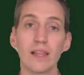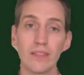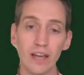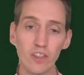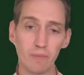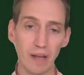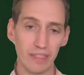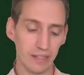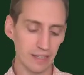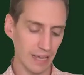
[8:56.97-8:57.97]
The other
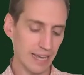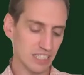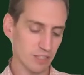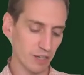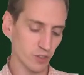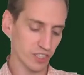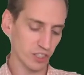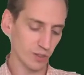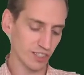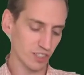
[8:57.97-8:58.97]
method, asymmetric,
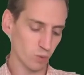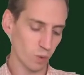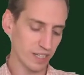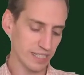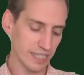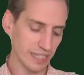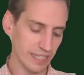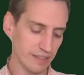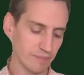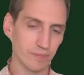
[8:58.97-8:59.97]
uses one key